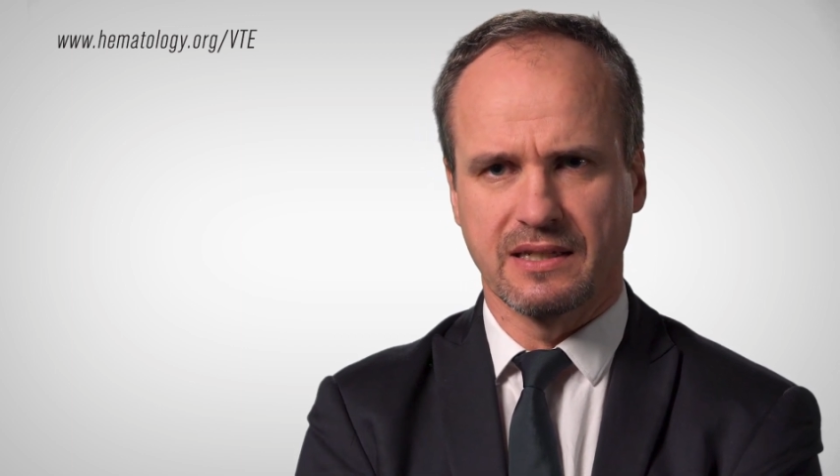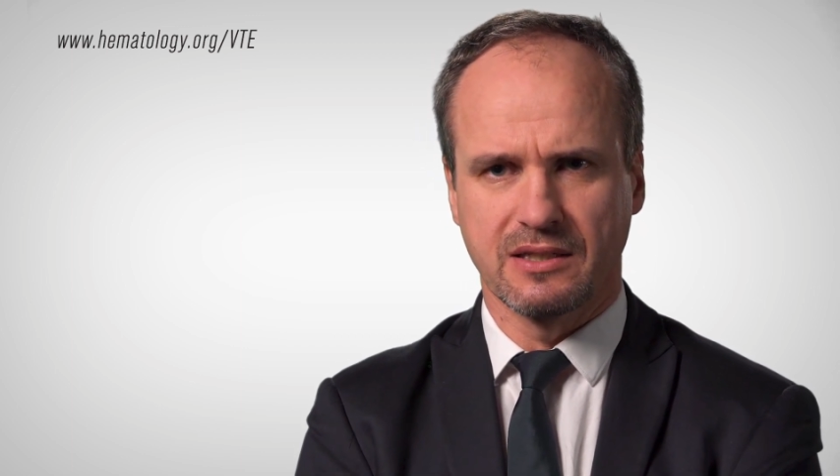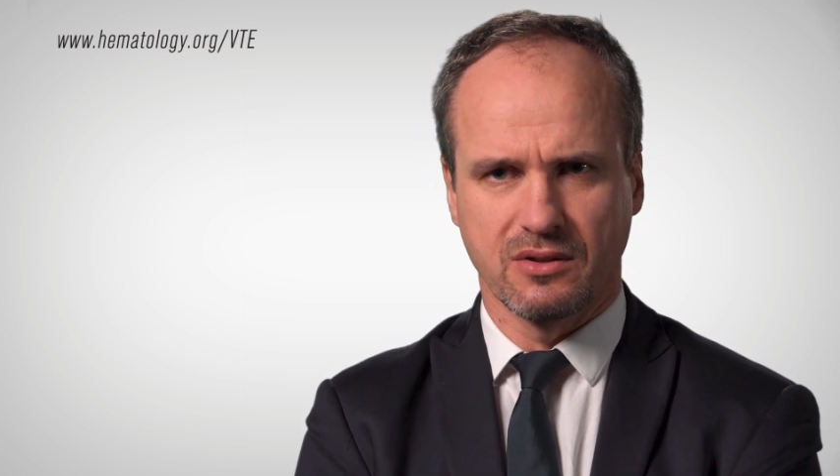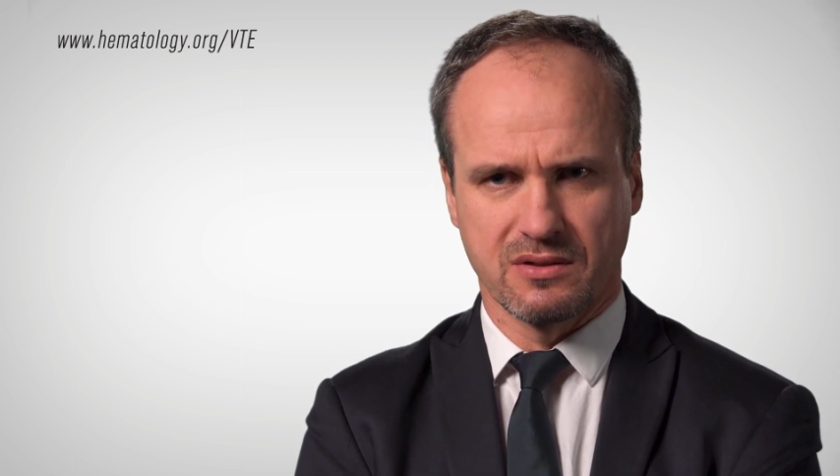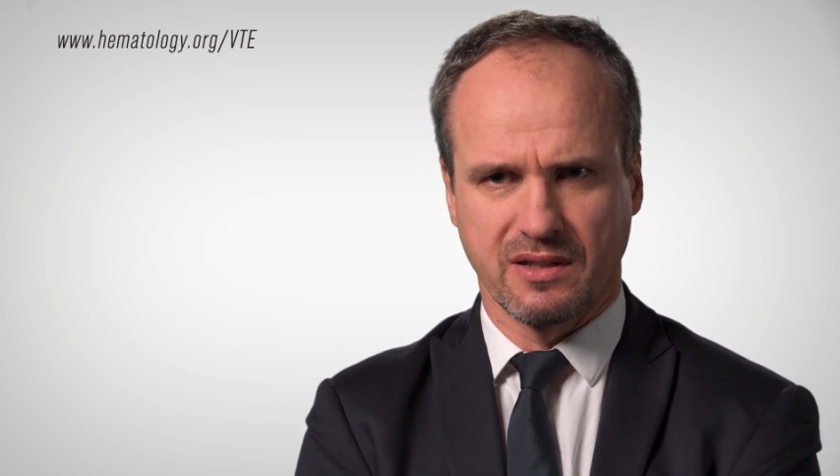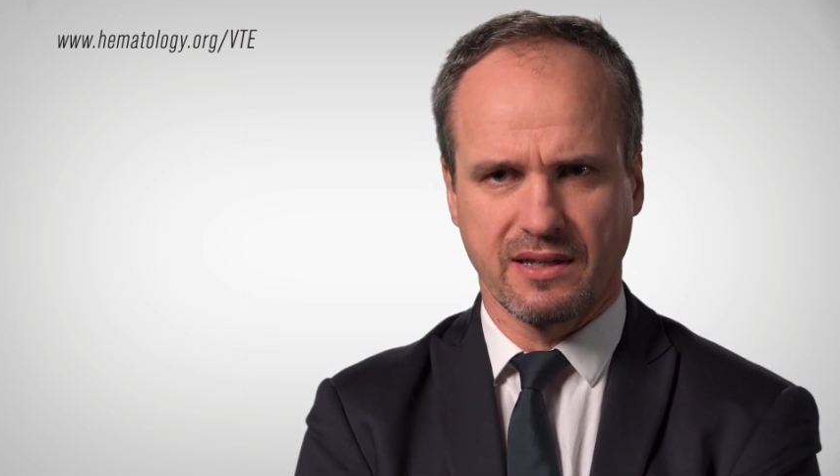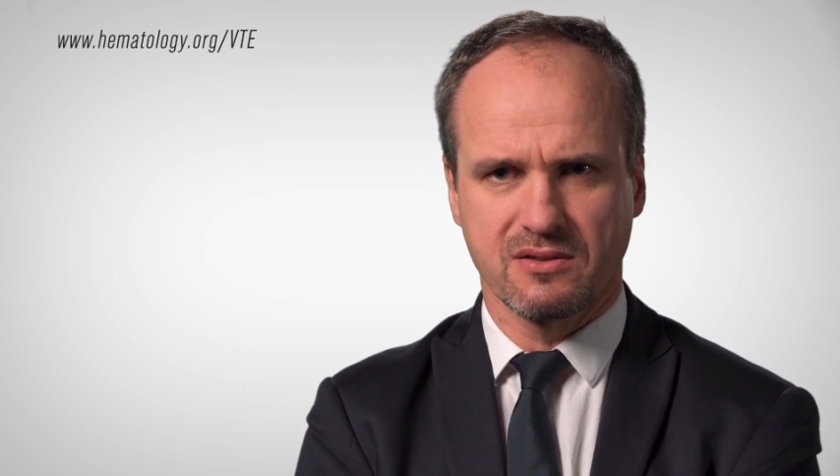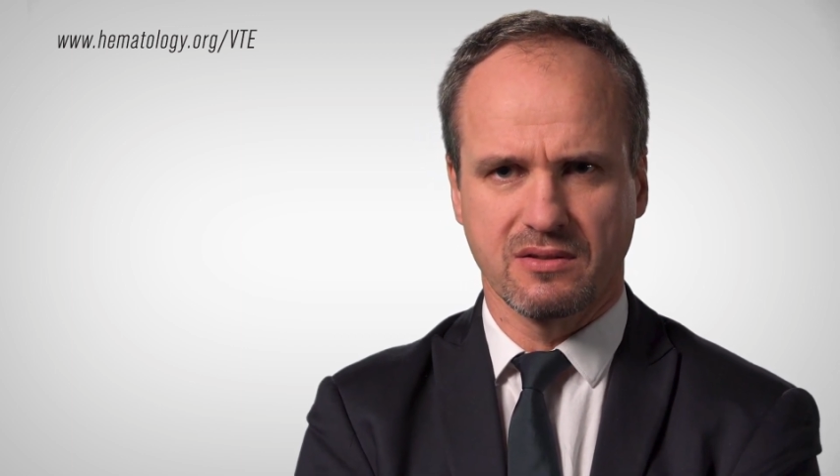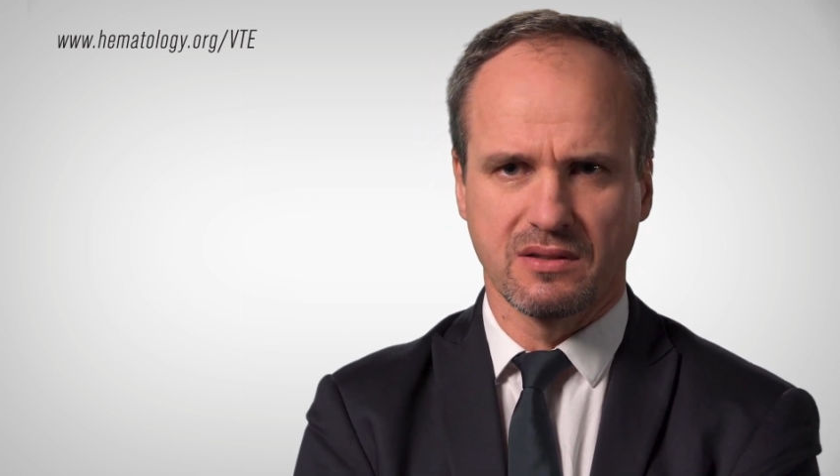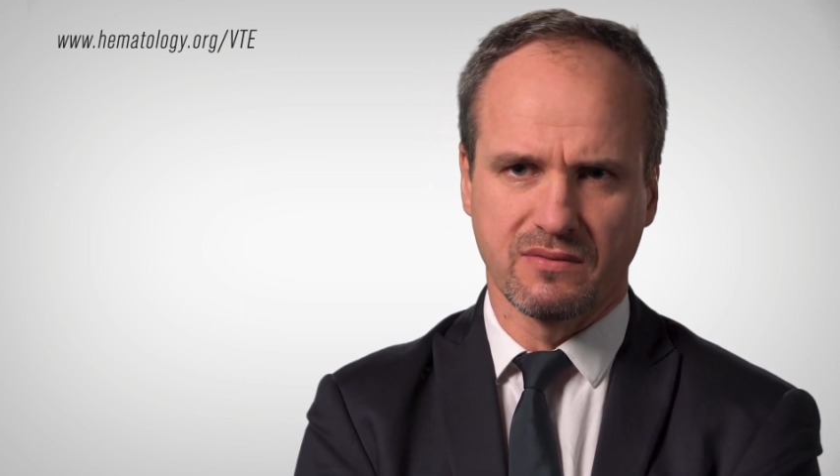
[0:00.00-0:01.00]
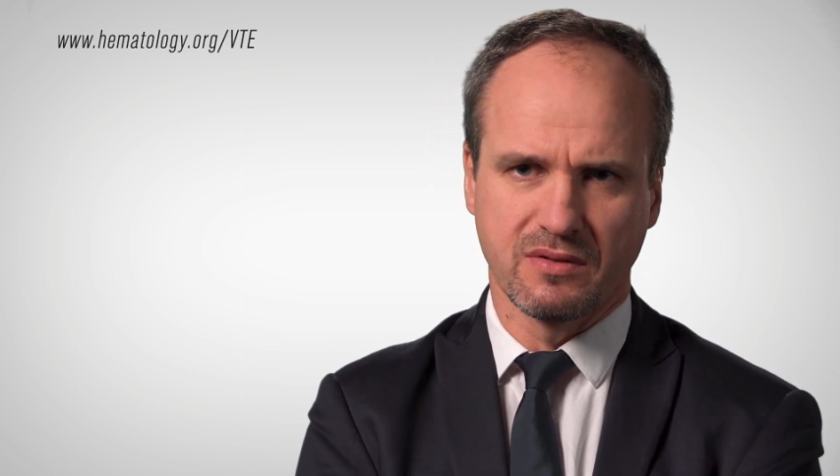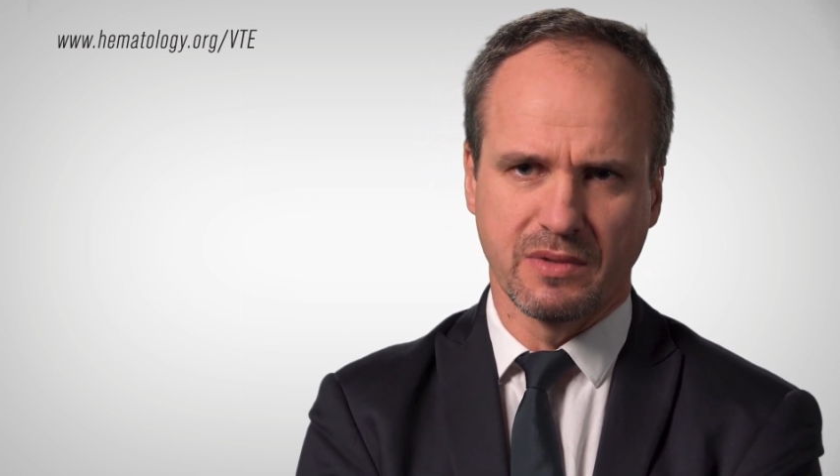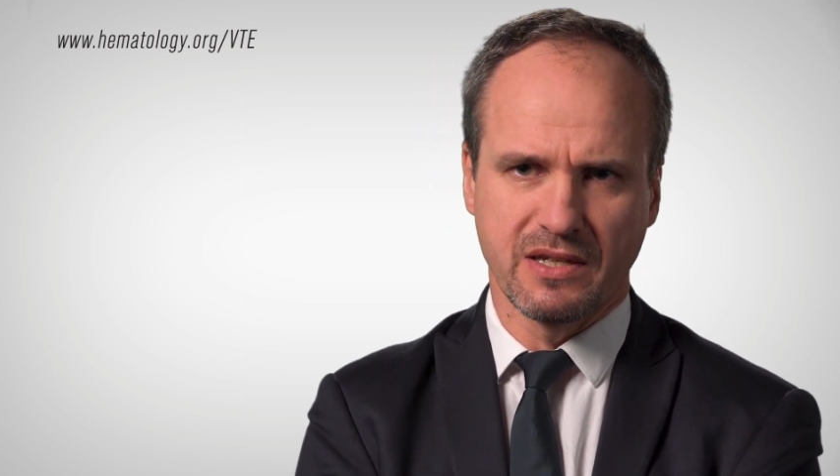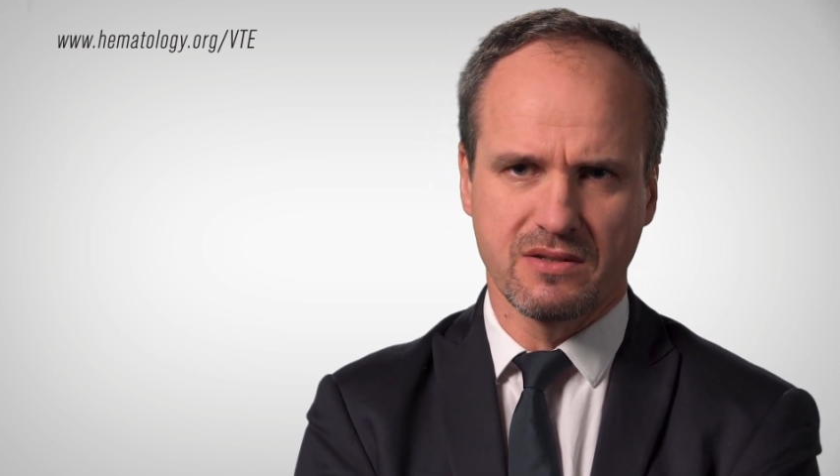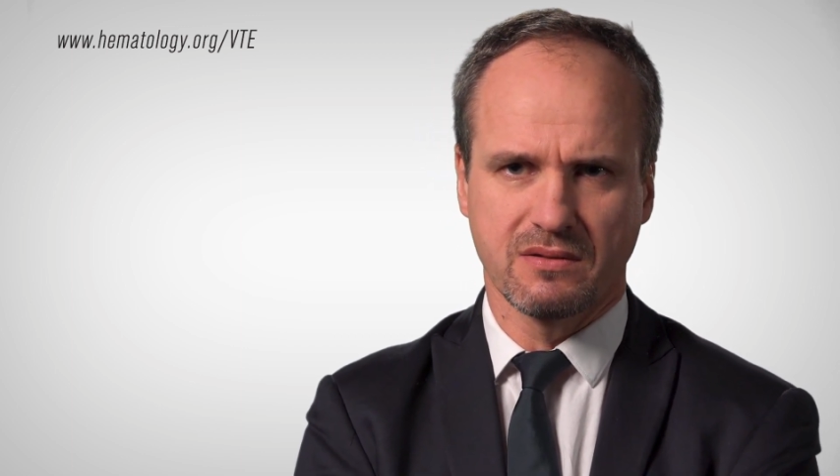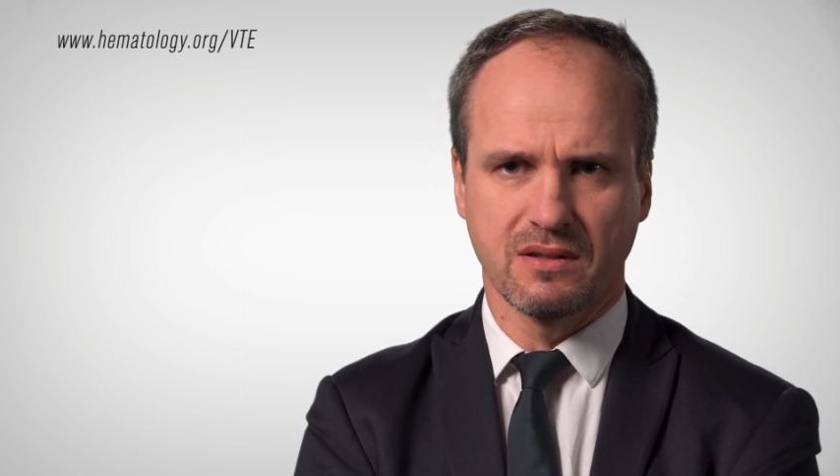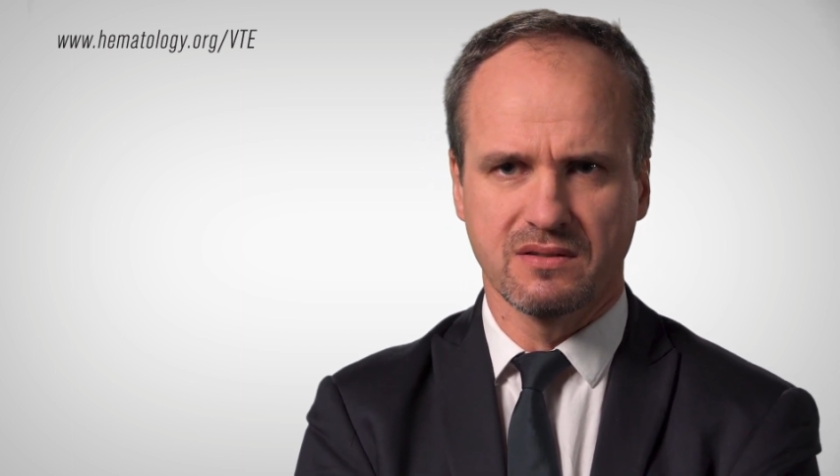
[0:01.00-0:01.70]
any contextual information